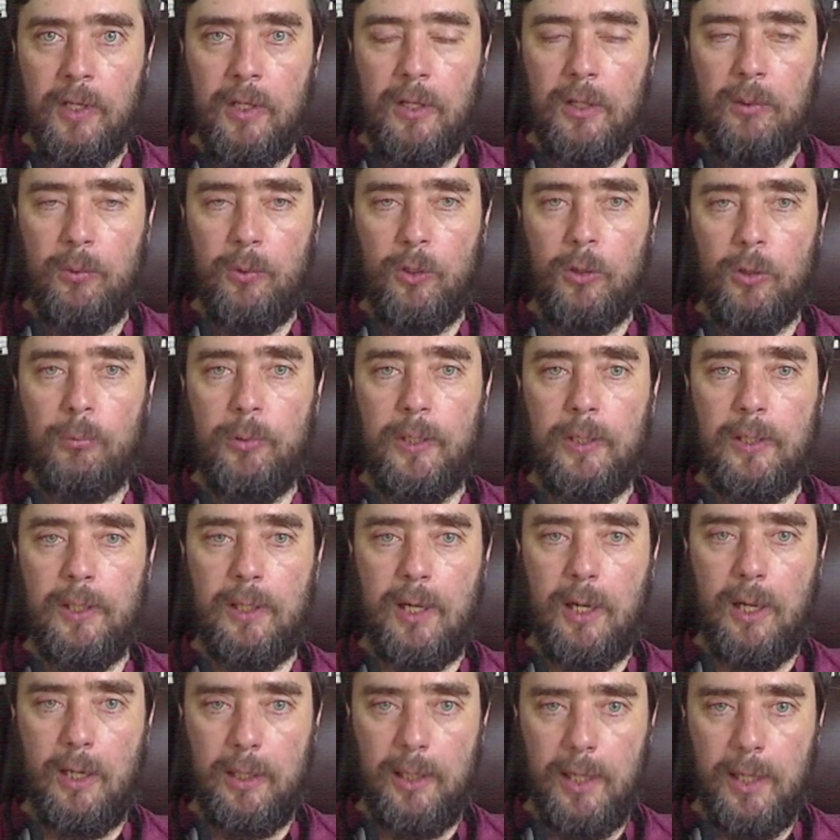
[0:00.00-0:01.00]
They want to be at the
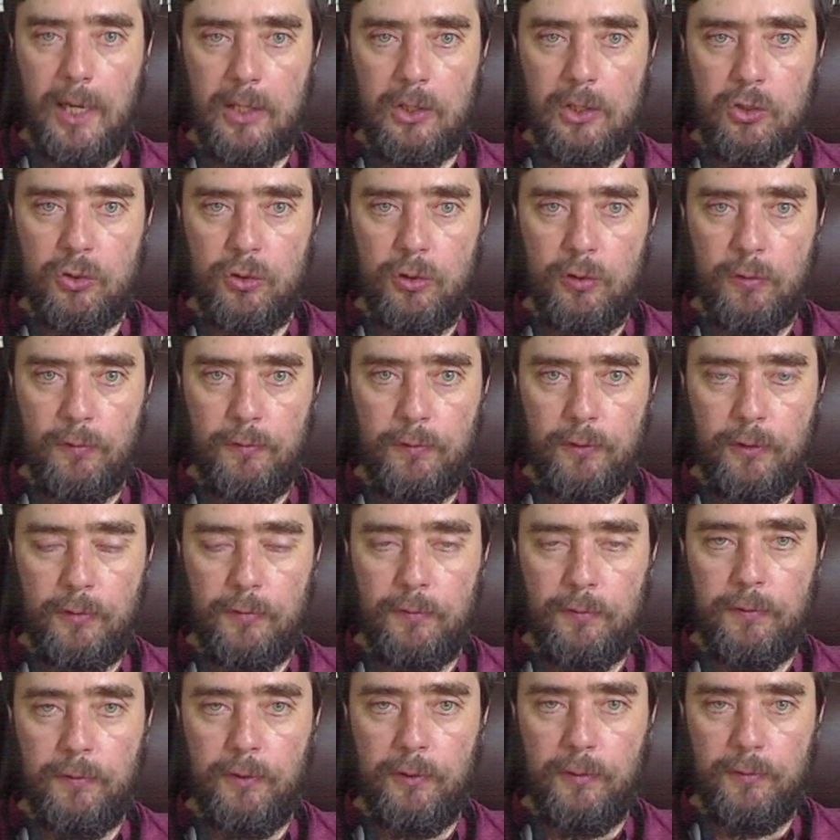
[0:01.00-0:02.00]
cutting edge of,
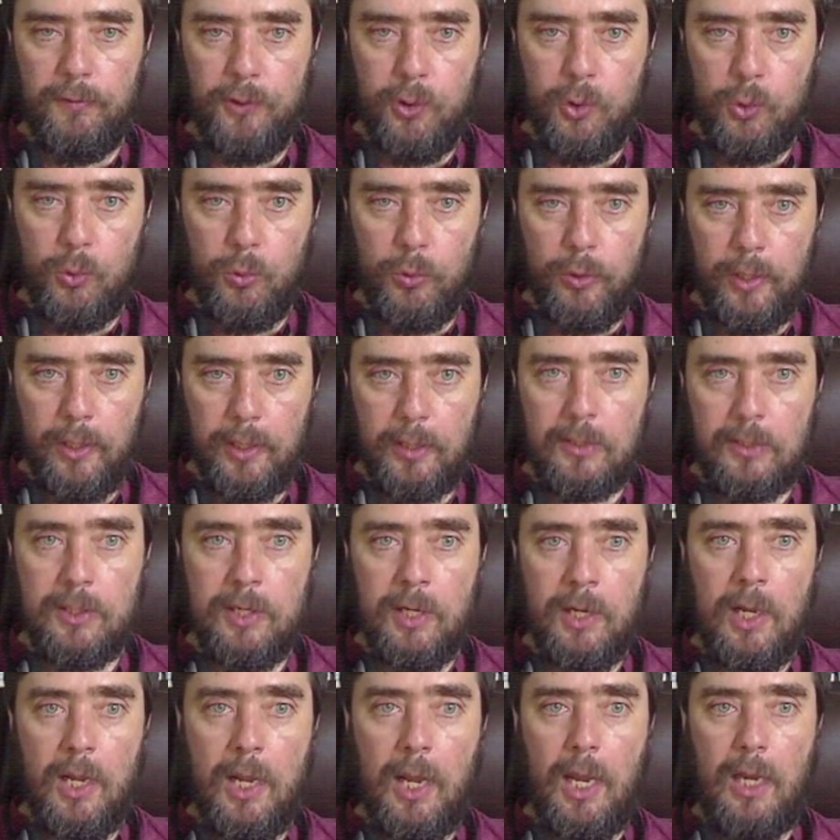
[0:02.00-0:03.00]
of, of new things,
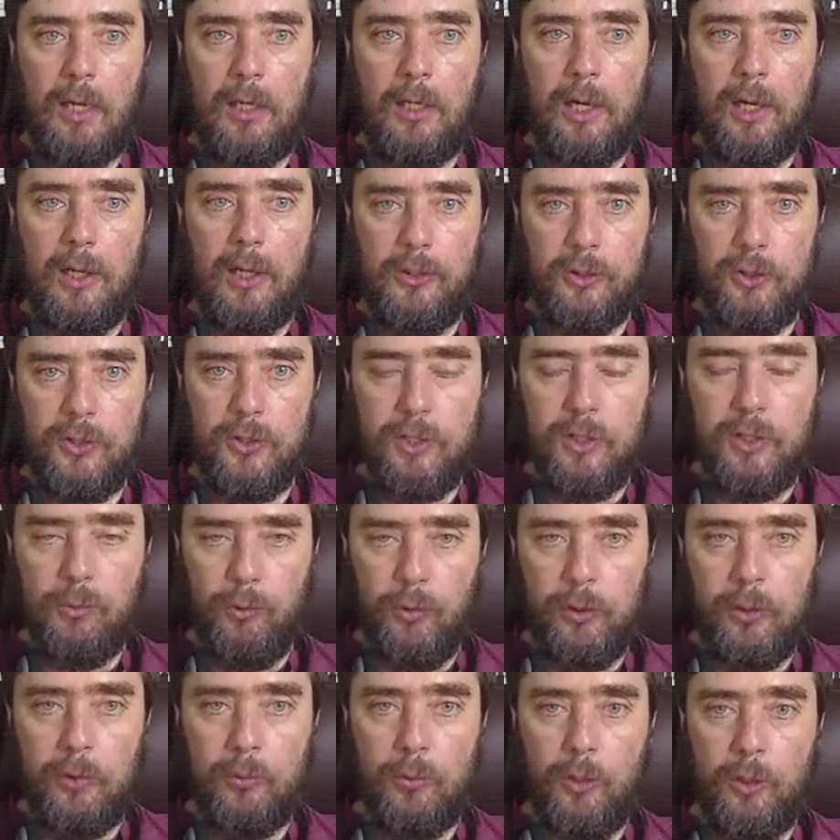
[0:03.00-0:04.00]
and others that
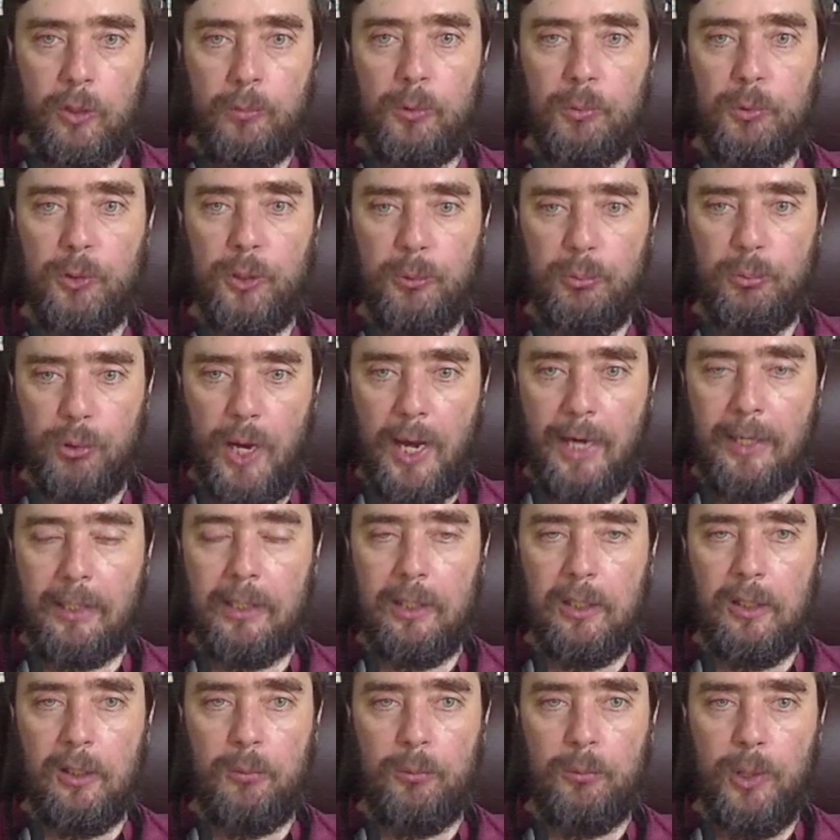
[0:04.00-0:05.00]
really want to be pretty
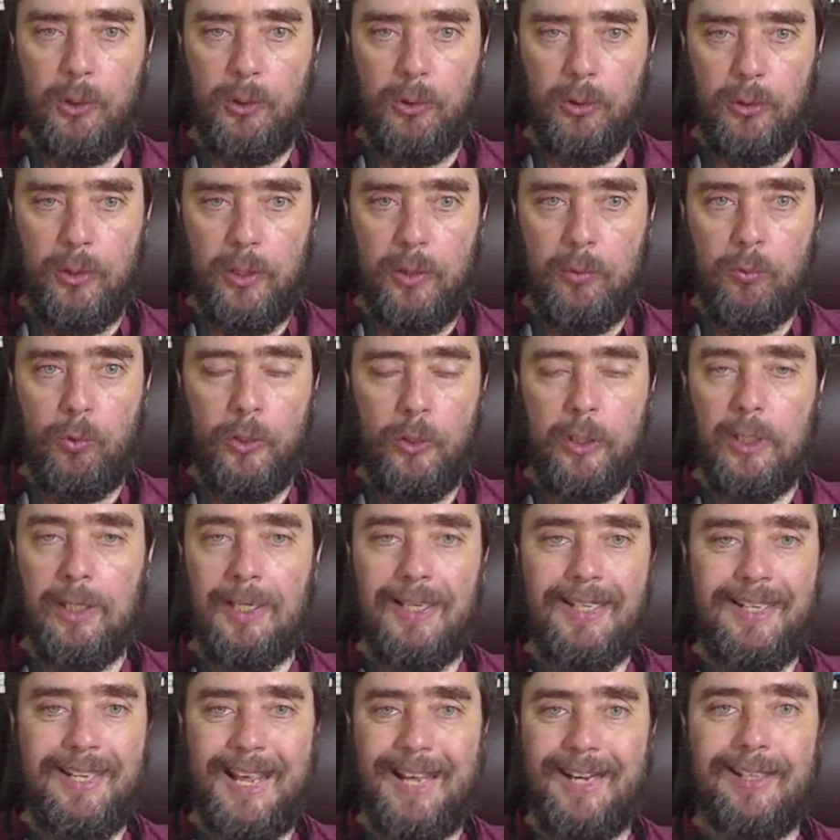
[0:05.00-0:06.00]
practical about, okay, what are you
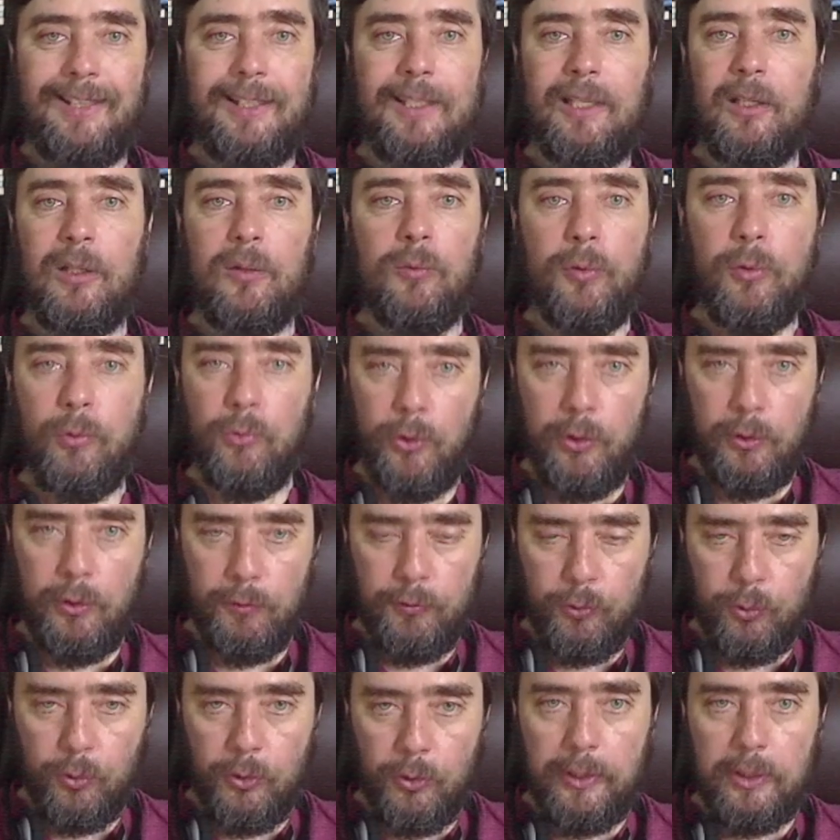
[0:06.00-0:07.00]
going to get at the end of three or
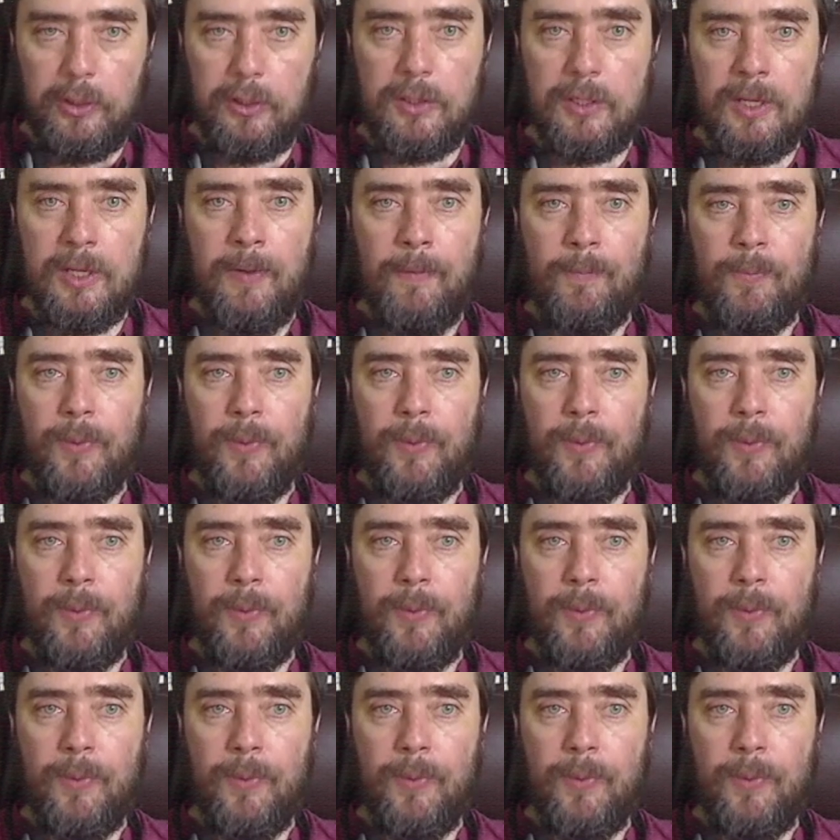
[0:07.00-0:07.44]
four years?